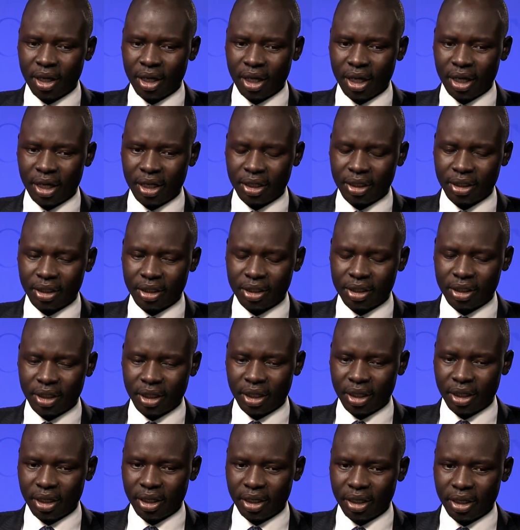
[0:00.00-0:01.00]
And
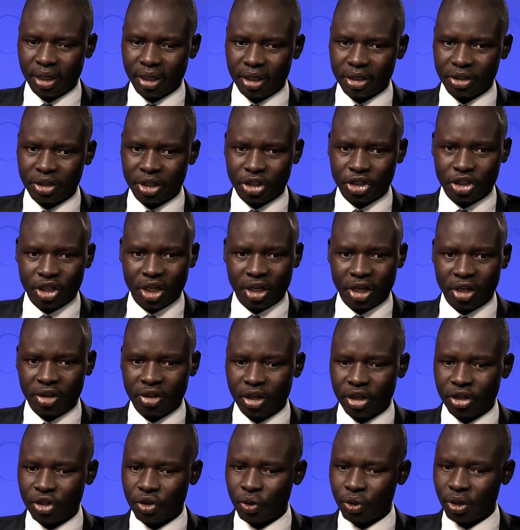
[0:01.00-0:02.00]
it's a journey
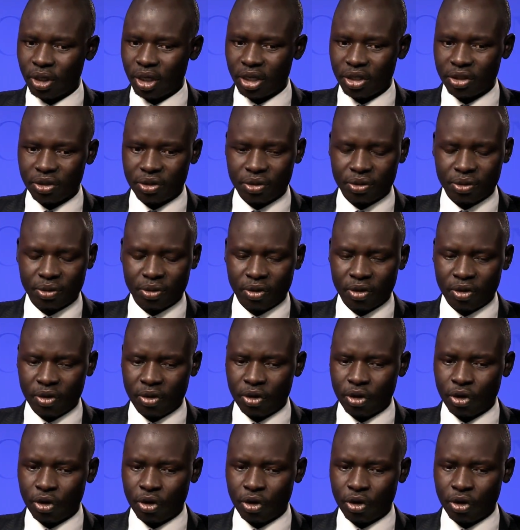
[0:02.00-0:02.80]
that took us